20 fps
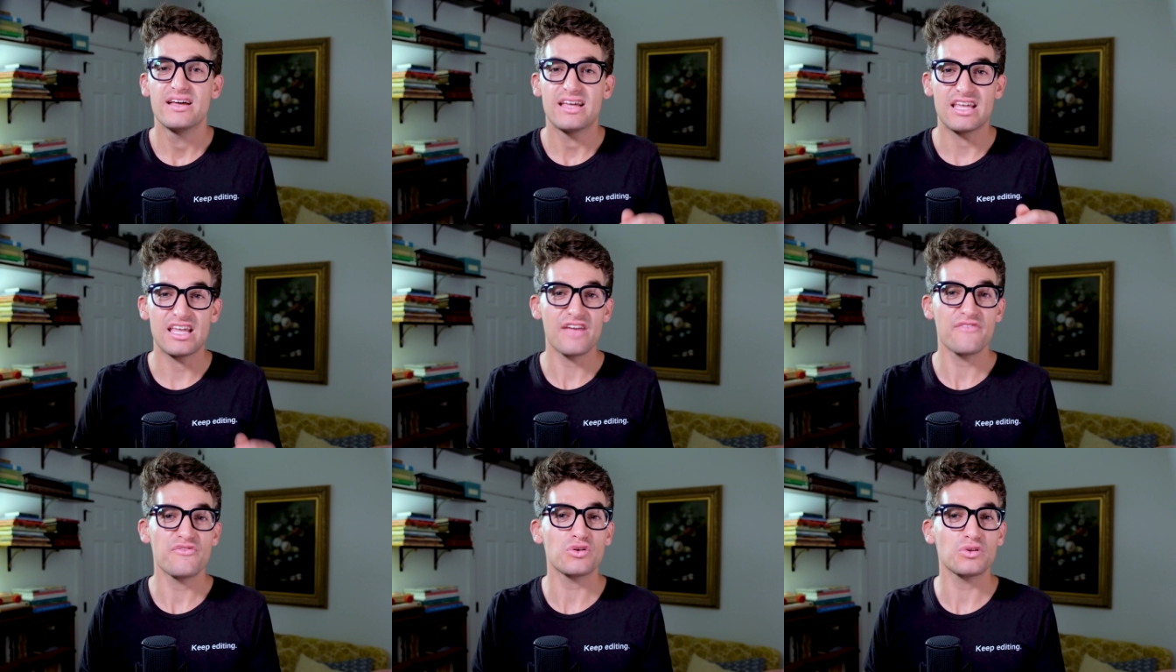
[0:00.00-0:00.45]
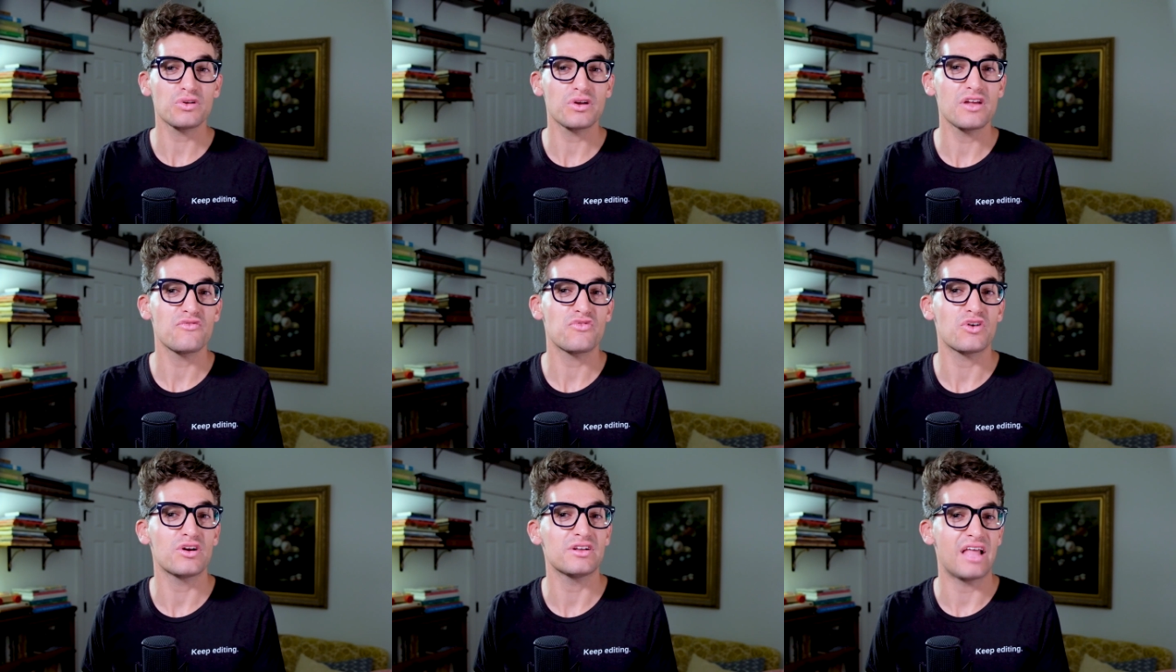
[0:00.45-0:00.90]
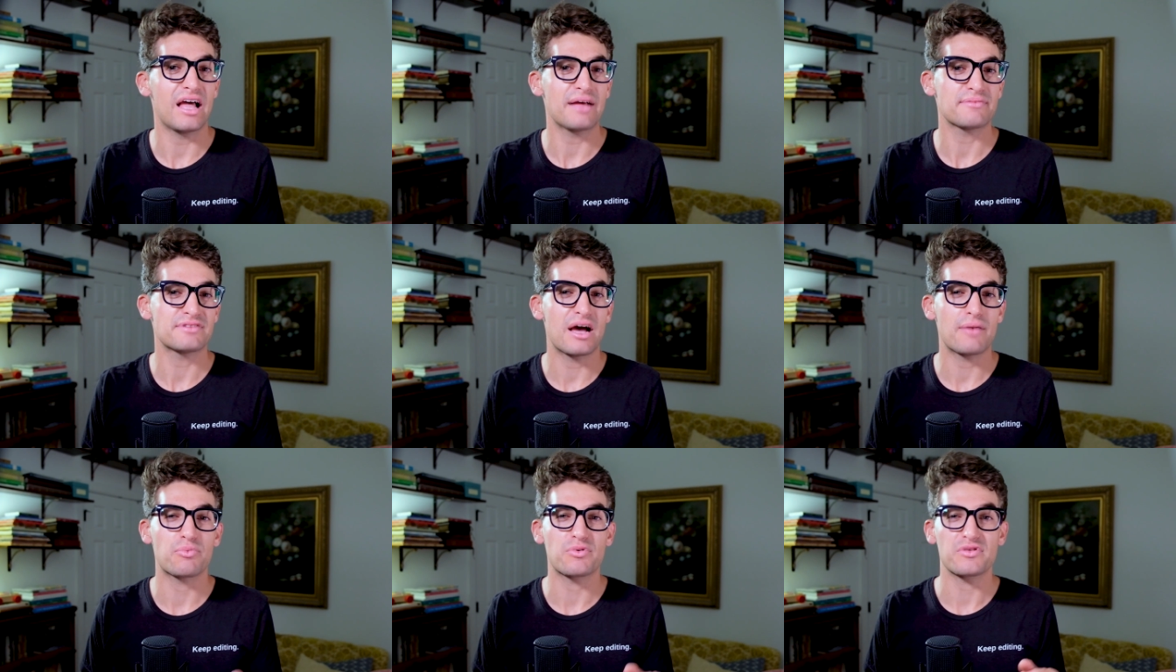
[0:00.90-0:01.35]
If you're looking for a
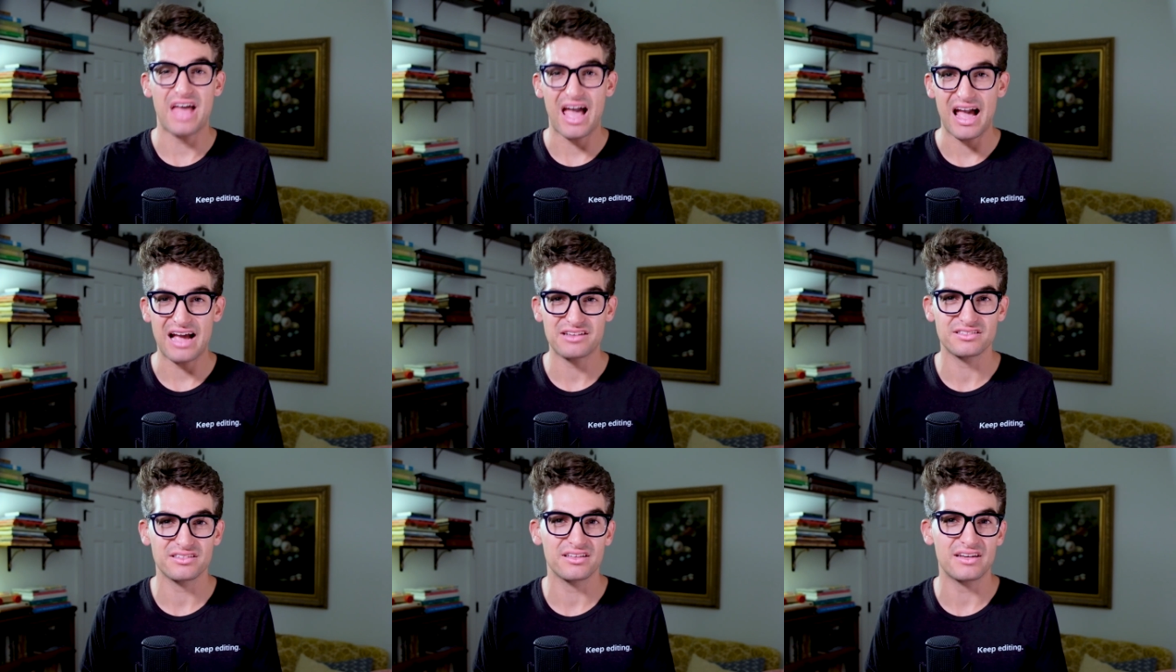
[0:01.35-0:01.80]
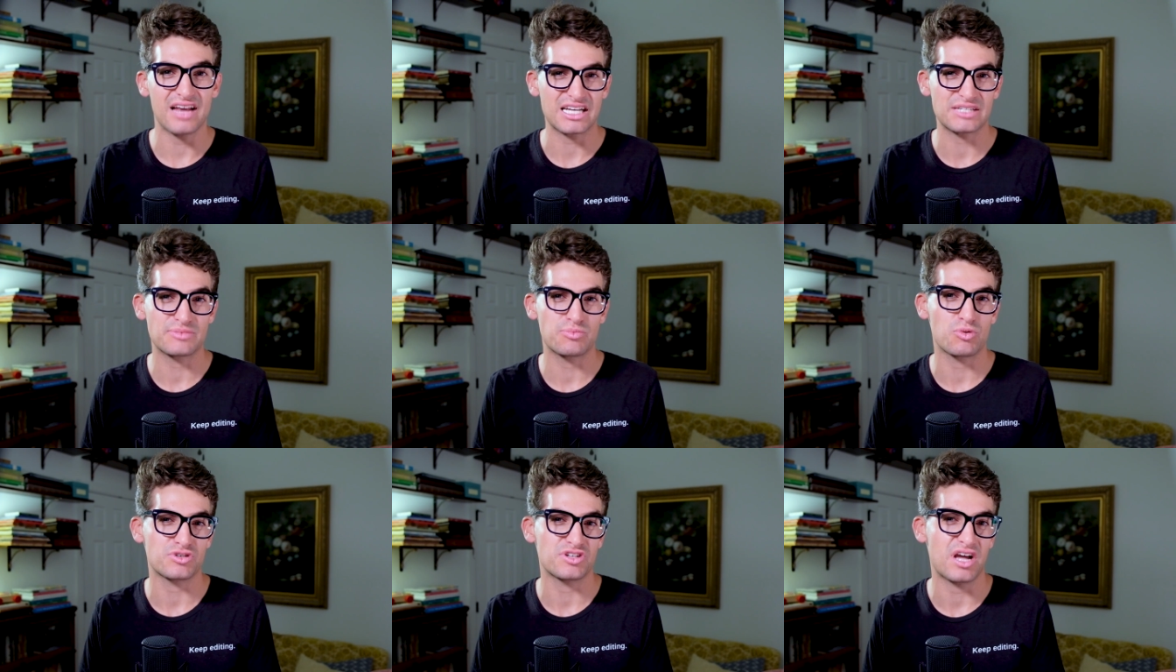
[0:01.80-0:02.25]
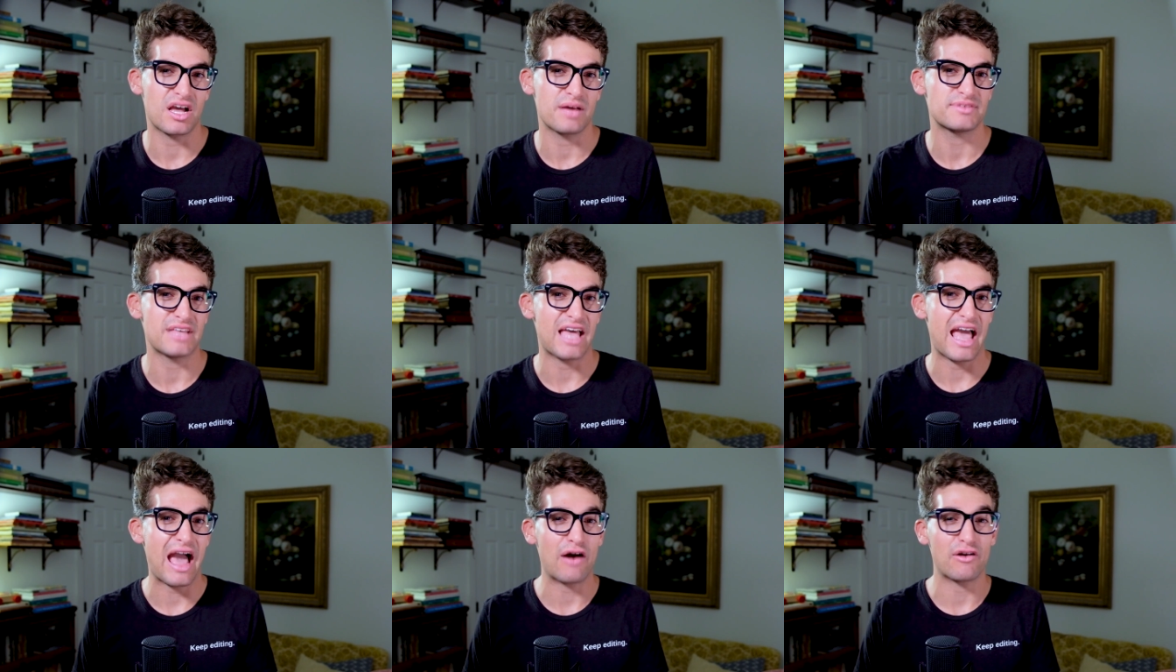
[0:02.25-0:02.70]
laptop with excellent export
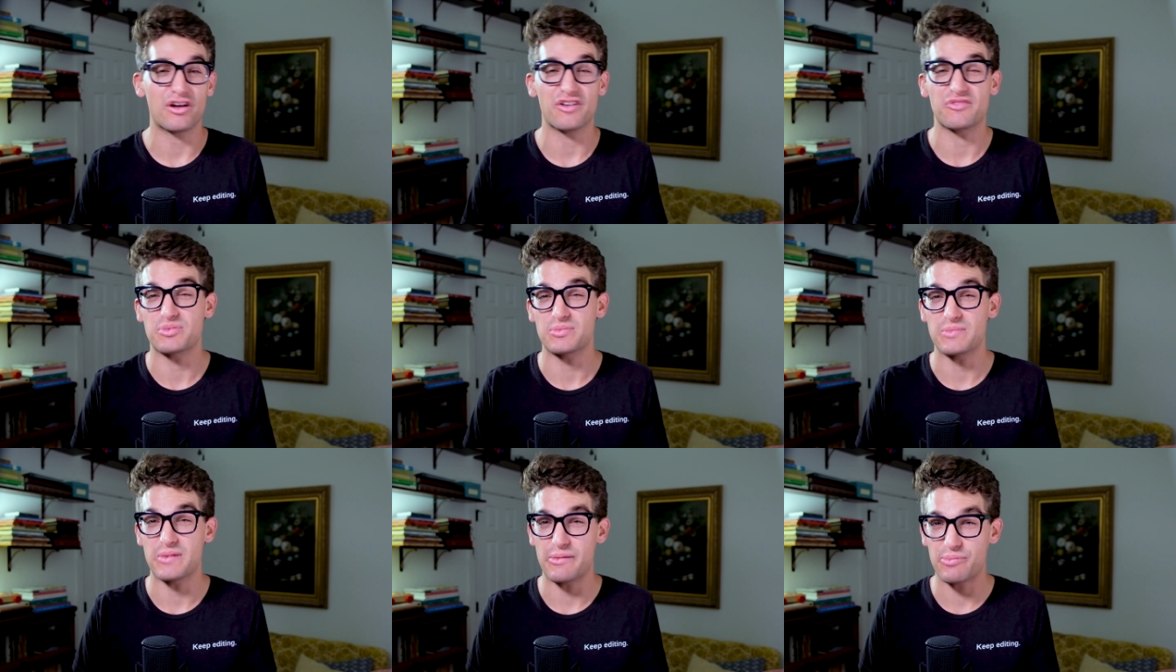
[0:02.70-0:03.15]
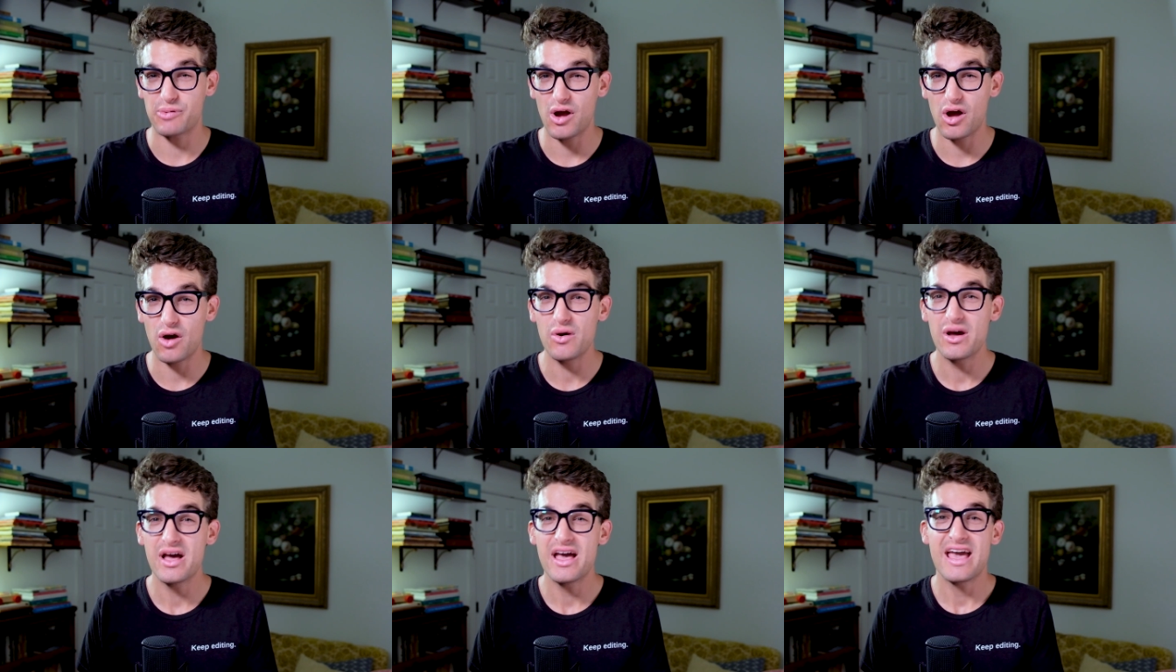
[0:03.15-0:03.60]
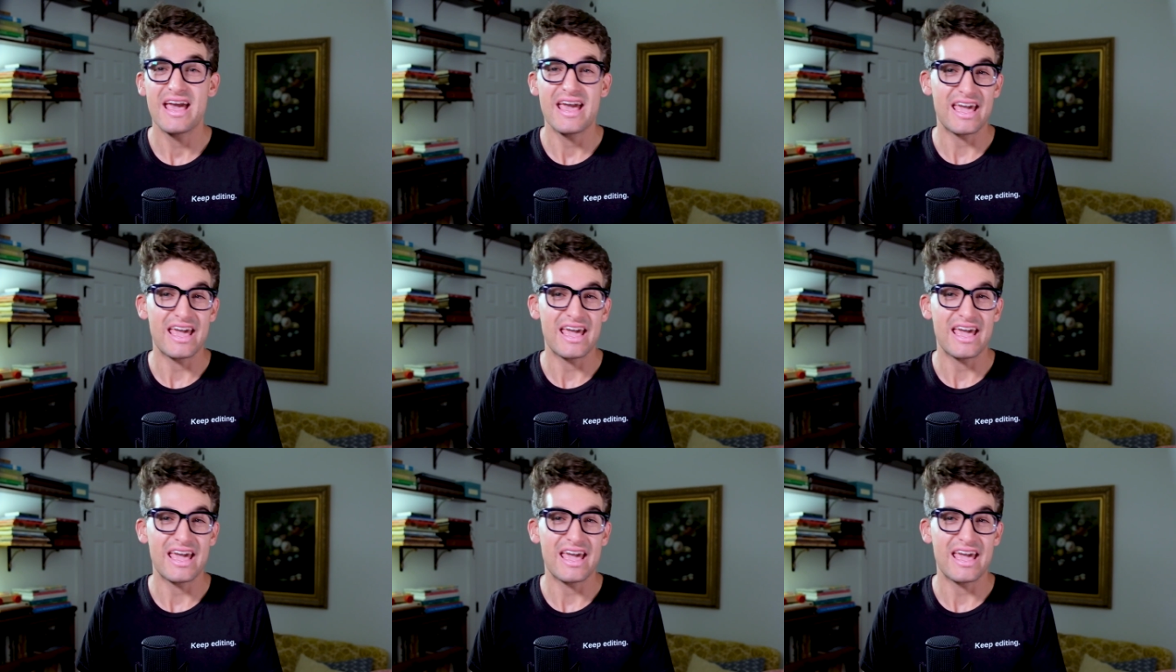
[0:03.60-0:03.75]
times out of Premiere Pro,